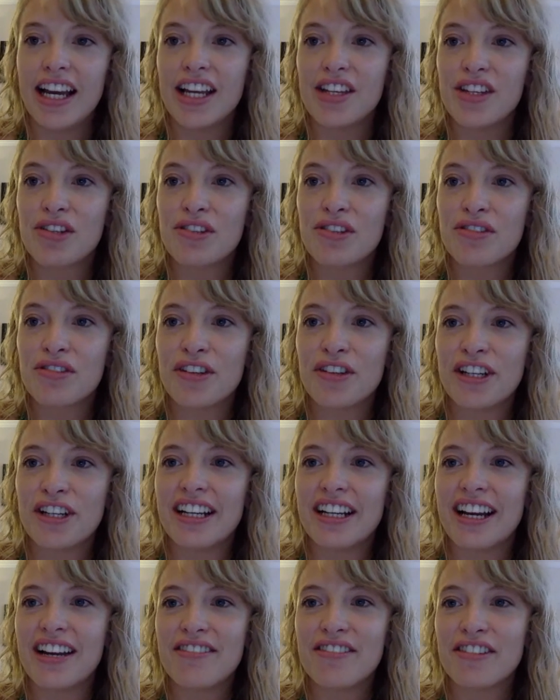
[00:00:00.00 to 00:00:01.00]
useful,
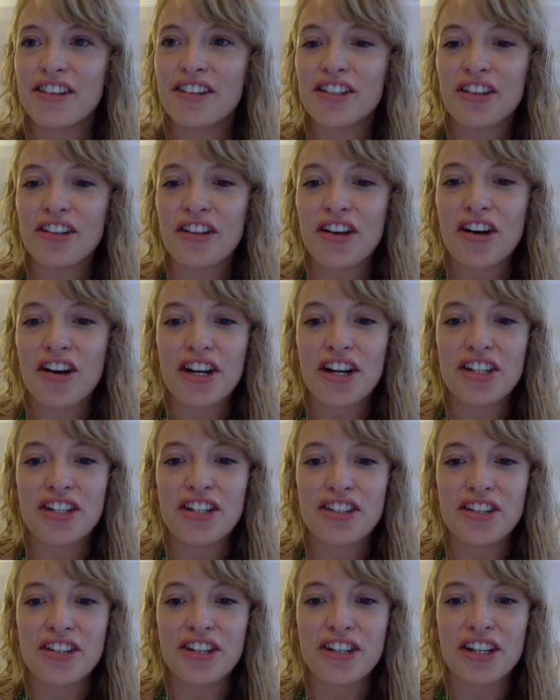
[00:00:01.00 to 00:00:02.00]
and I've learned a lot
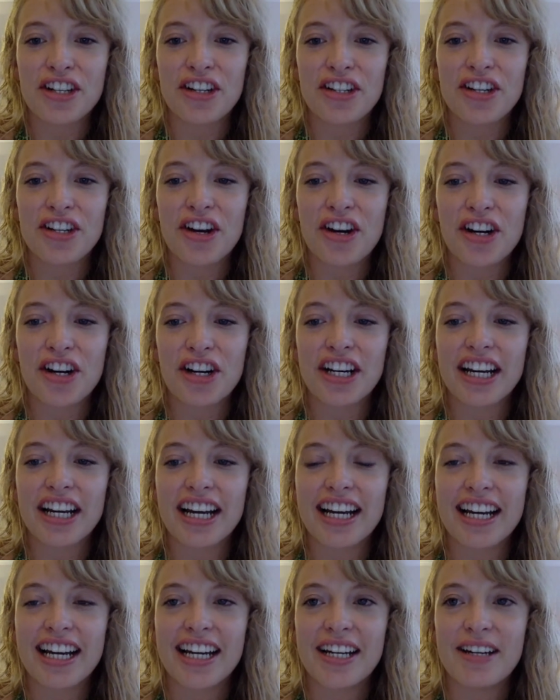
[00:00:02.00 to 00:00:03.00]
during your talk,
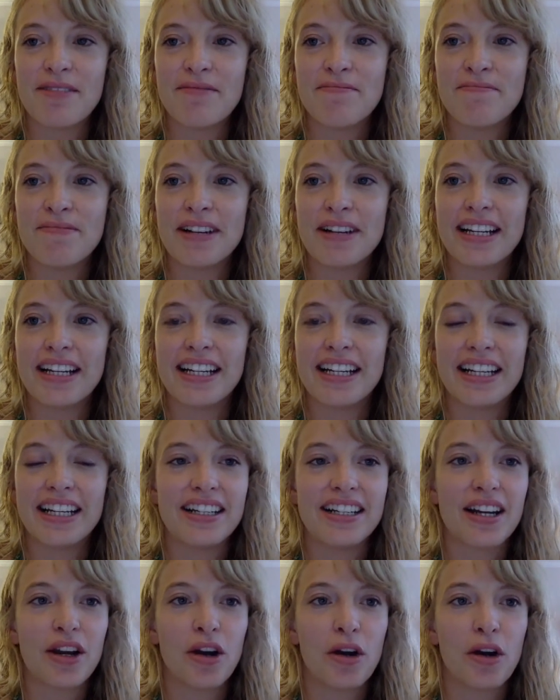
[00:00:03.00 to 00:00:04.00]

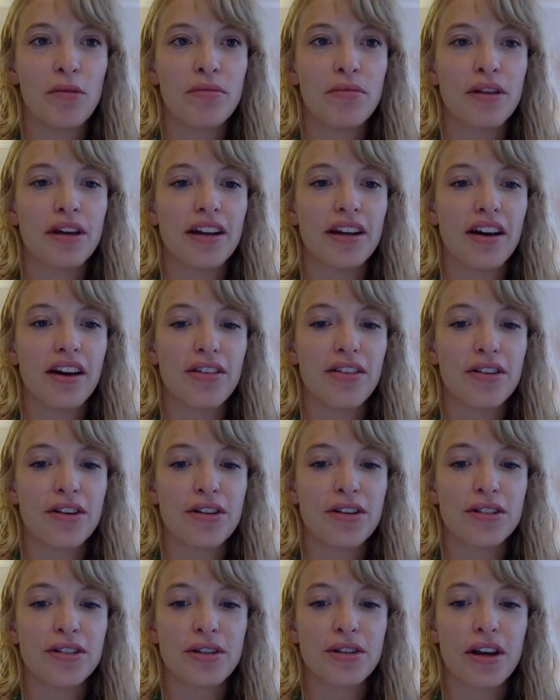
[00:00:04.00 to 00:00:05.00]
and I hope that
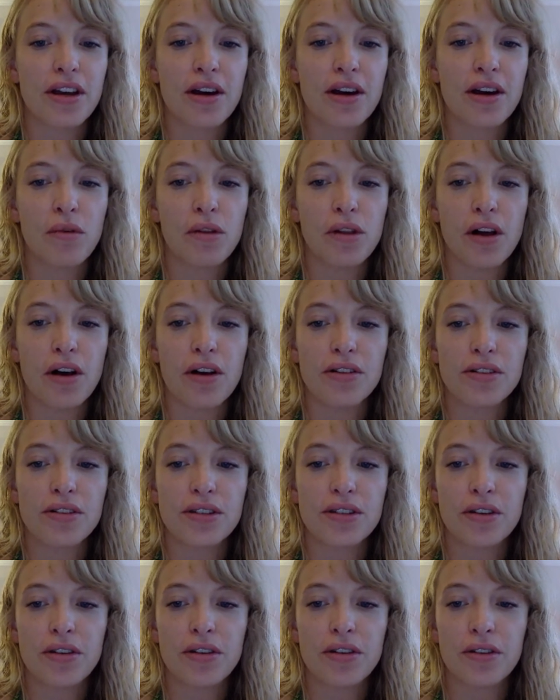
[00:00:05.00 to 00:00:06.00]
others will
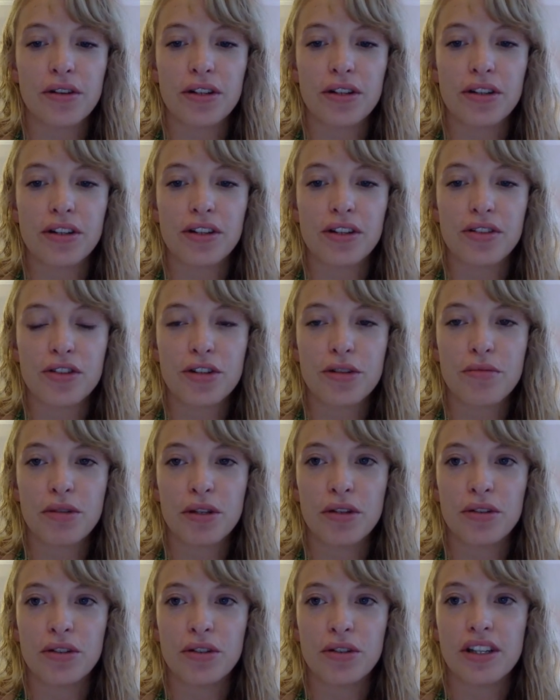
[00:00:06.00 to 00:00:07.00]
also
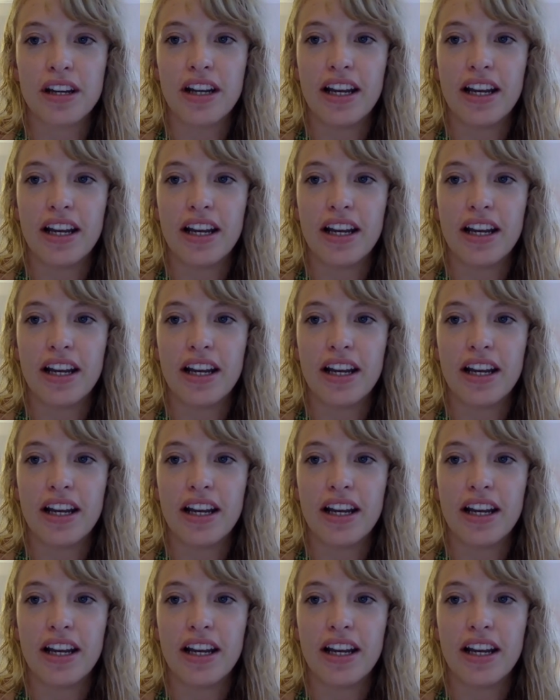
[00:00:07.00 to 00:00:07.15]
contribute